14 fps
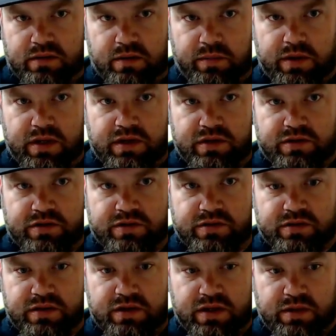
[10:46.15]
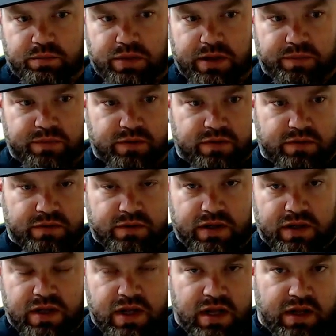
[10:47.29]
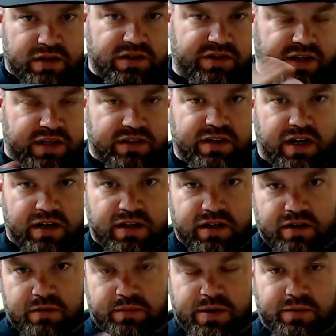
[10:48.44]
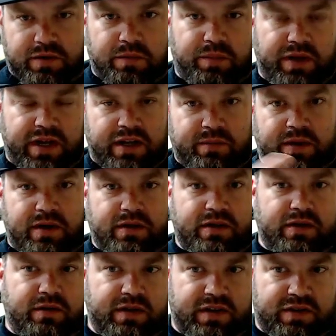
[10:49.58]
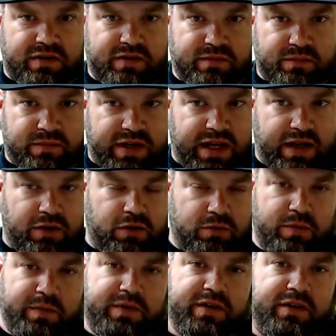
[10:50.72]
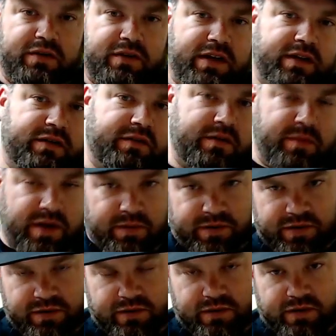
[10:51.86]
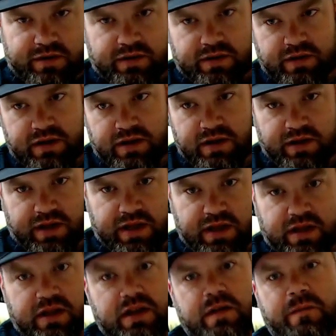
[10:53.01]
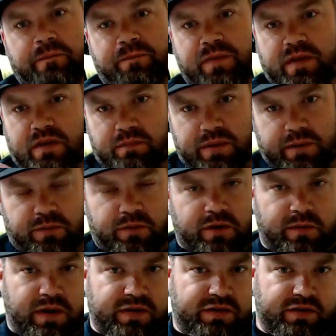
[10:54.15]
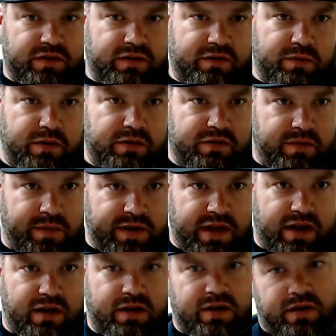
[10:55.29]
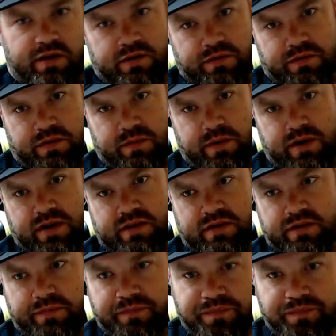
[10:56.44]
I mean, it just, and people just getting tired of hearing people complain about, this can't hold my material down. So I made a material kit. People worry about soot and smoke, so I made the air collar for the Boss.